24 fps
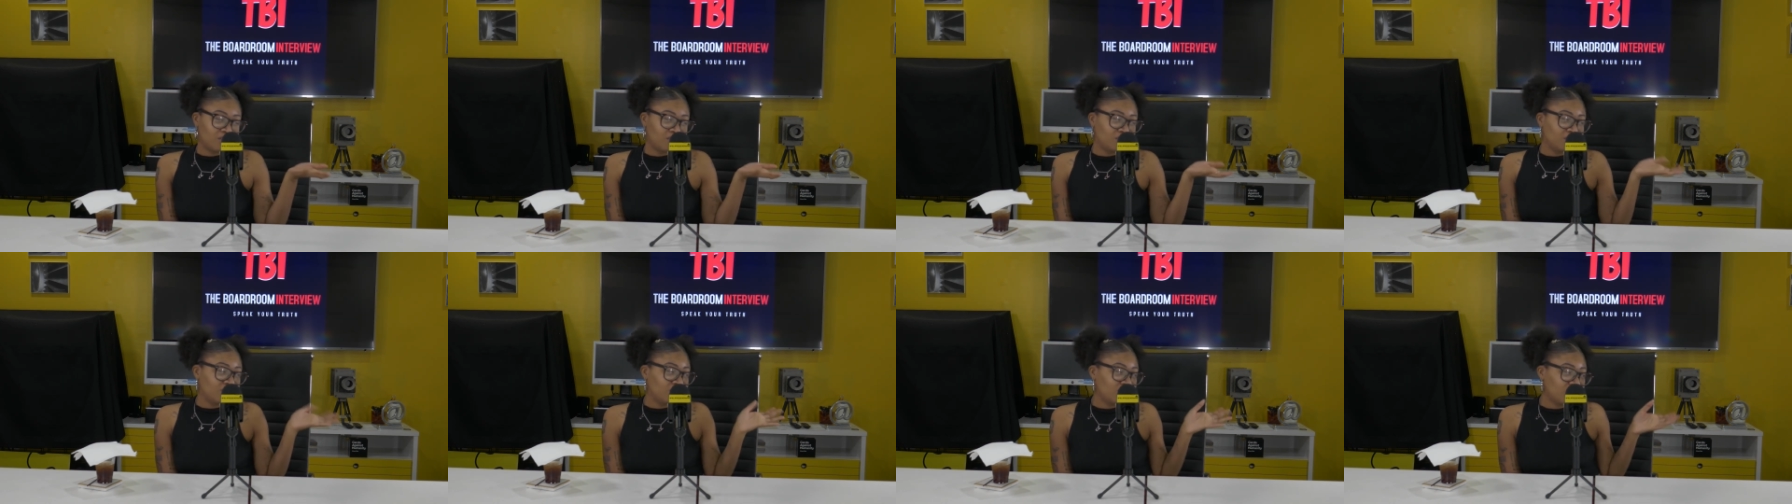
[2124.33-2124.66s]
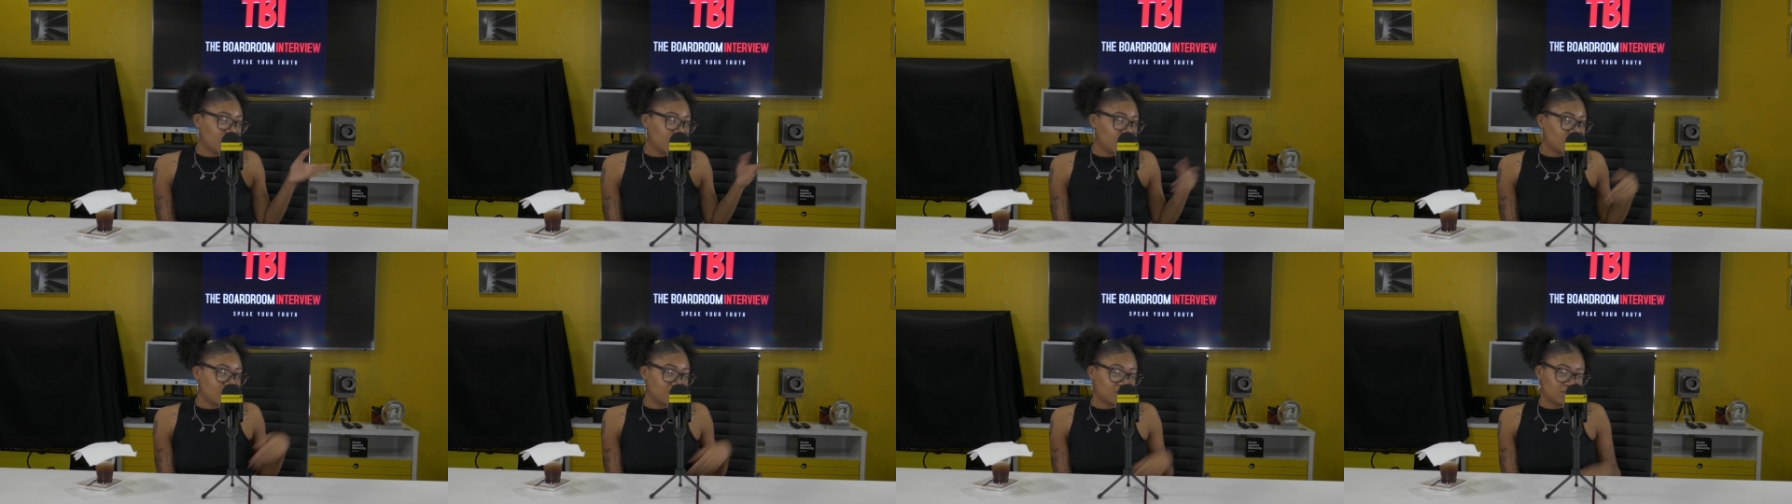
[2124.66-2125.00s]
you
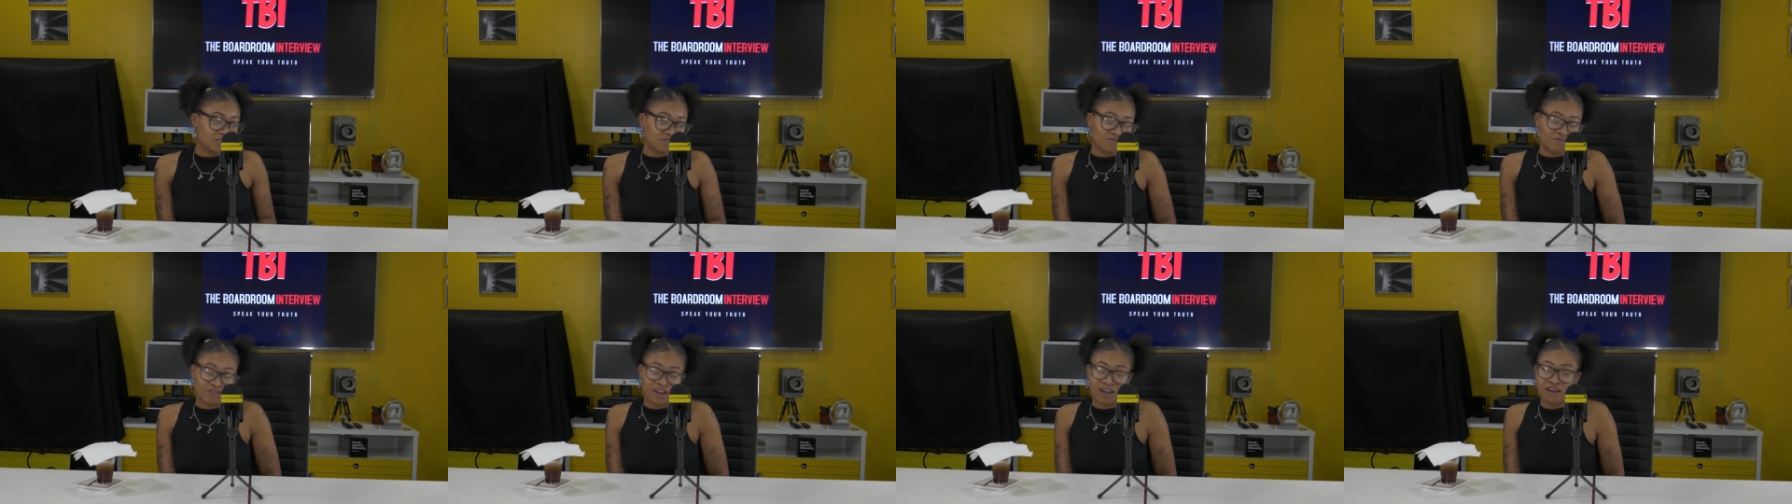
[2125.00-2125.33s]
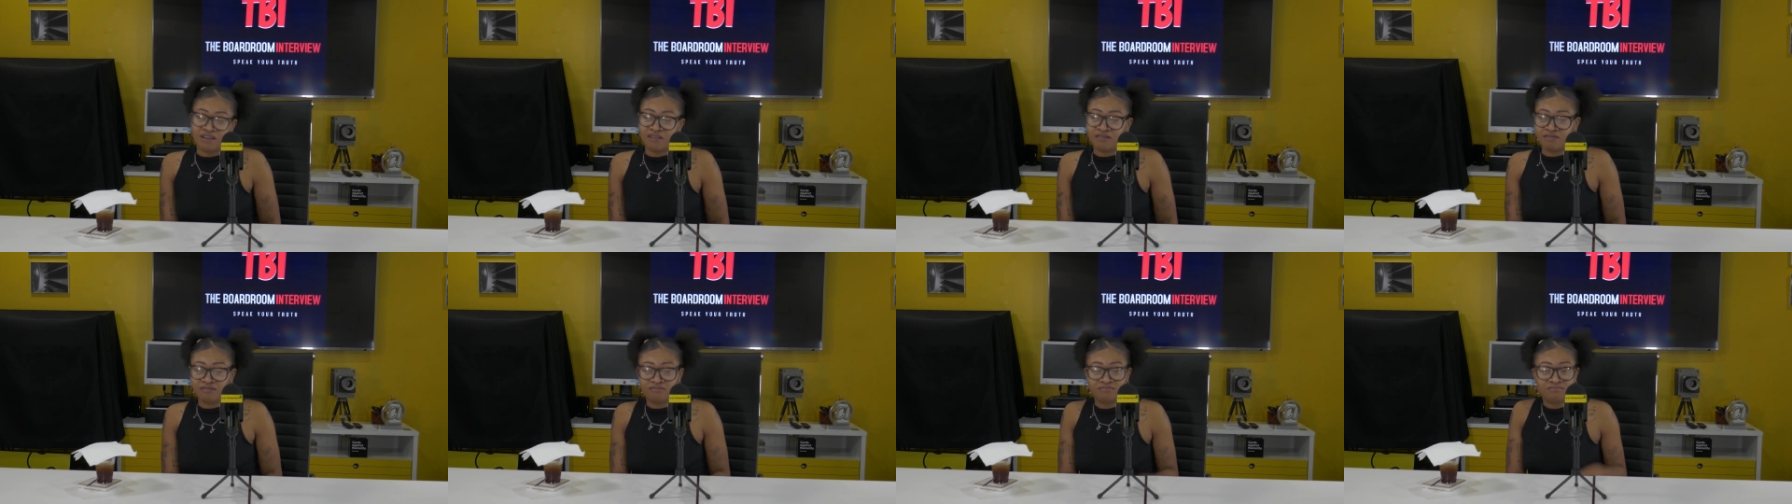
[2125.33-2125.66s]
know is
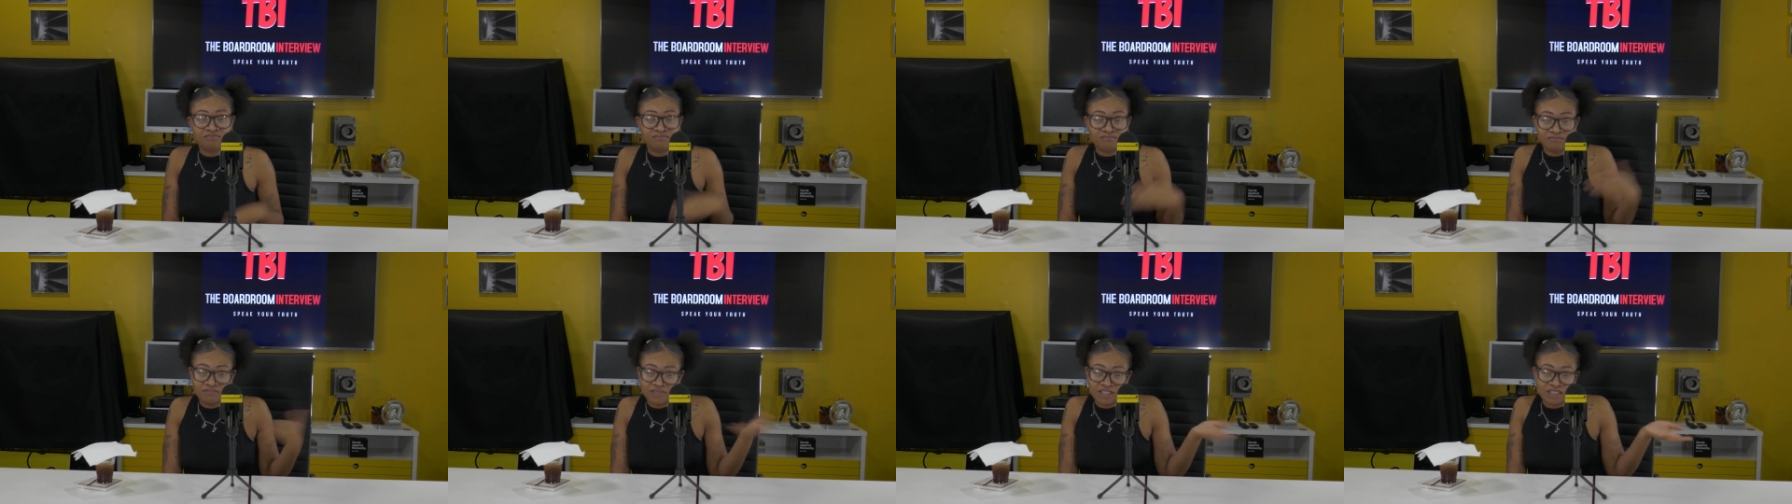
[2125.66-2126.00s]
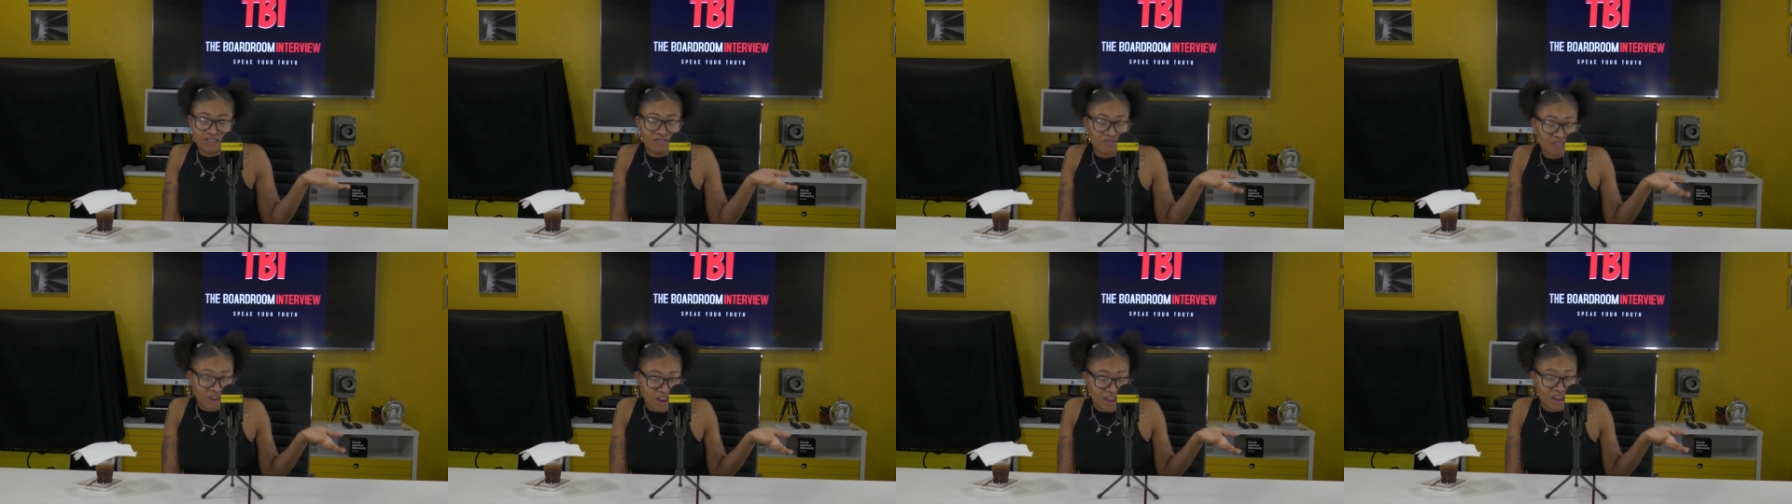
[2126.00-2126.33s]
around is
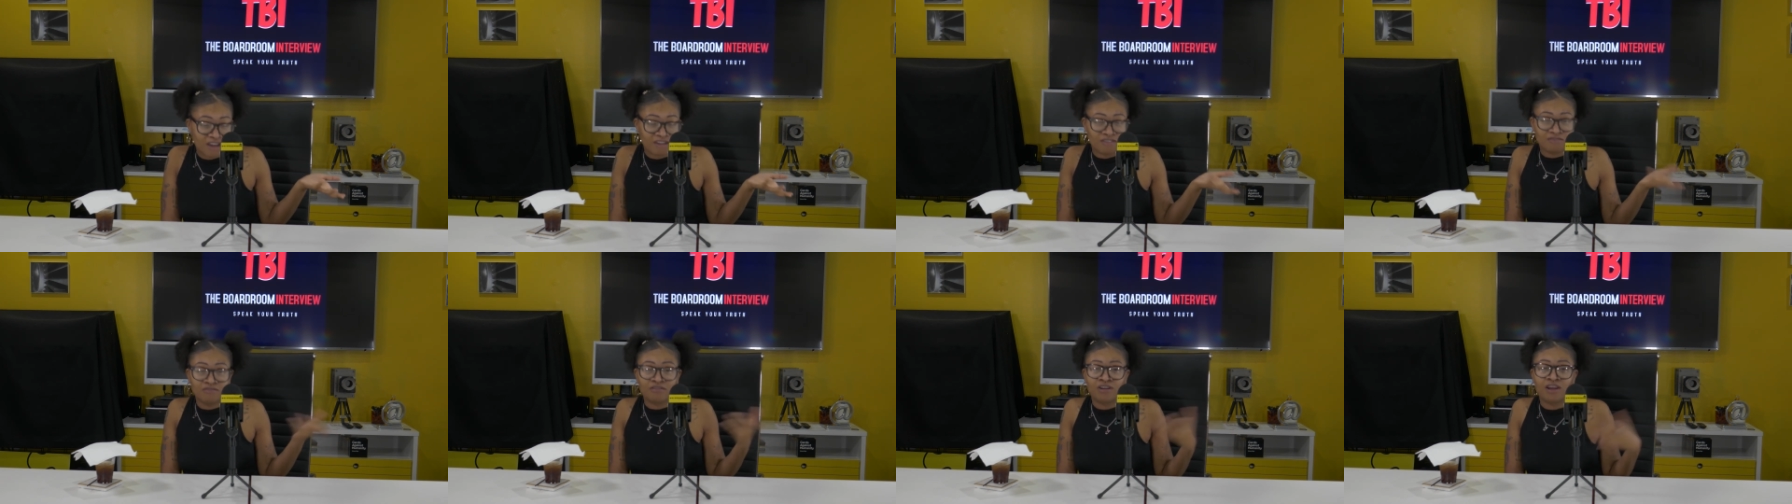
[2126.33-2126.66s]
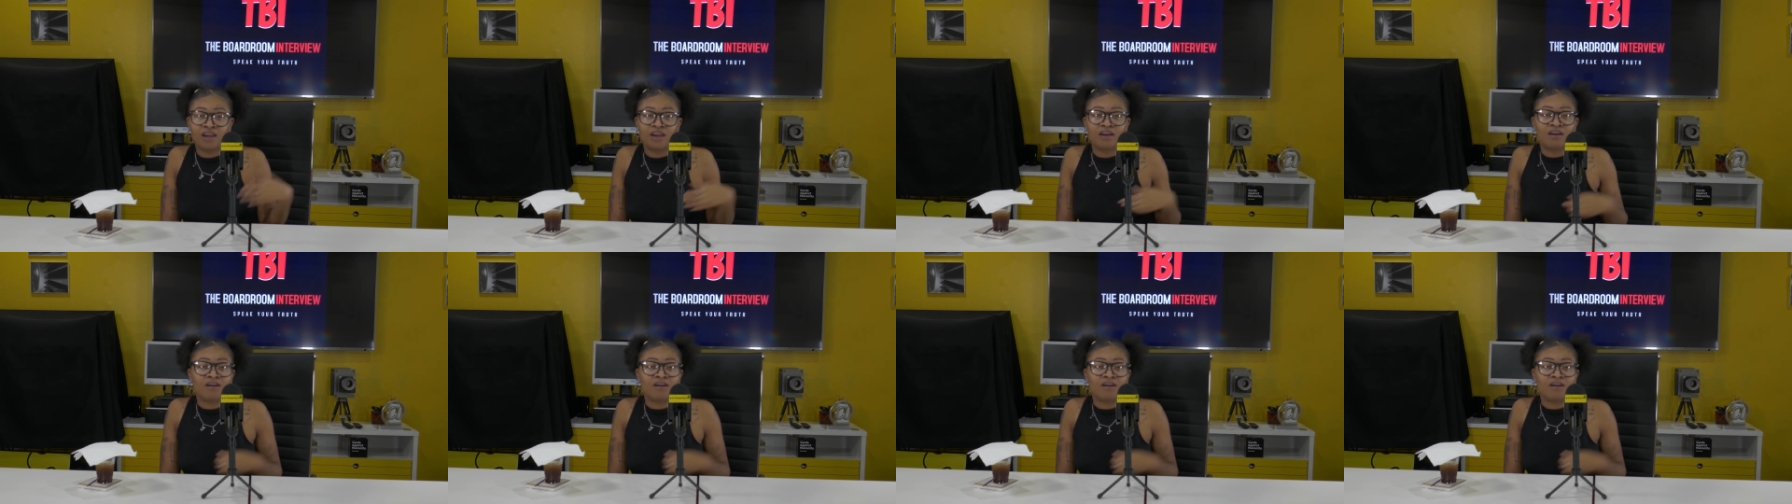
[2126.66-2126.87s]
around.